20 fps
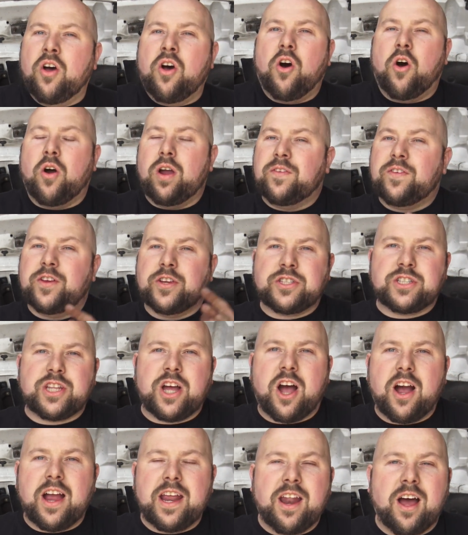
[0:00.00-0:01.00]
or if you're
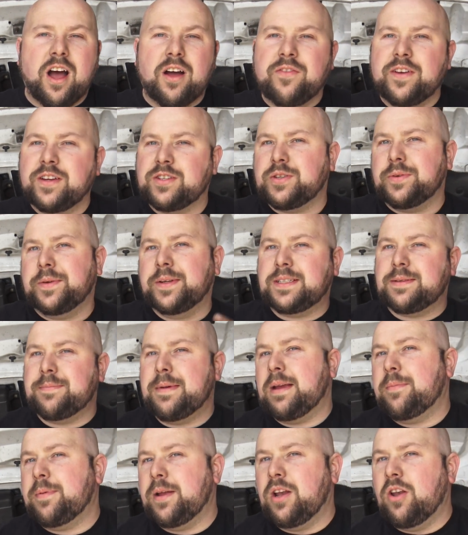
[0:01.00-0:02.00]
starting off, it's something to
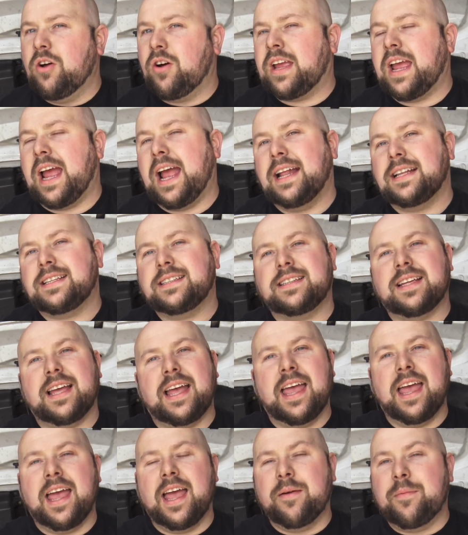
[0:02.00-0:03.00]
maybe look at,
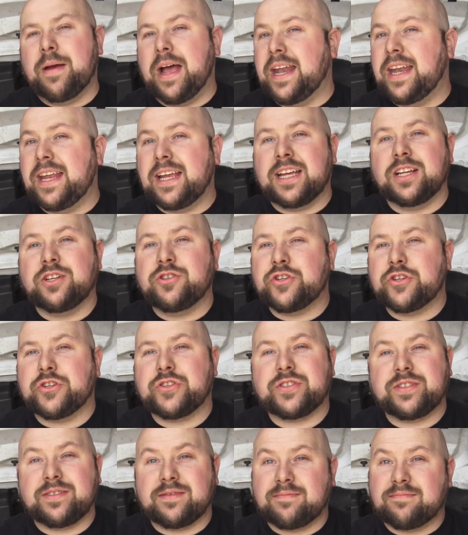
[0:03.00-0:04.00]
um, and it can
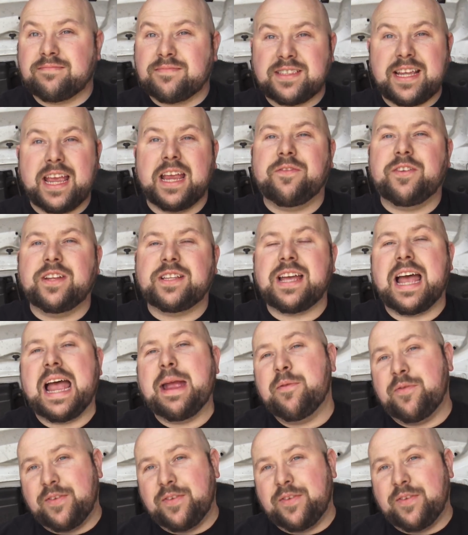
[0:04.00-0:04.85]
just save your time.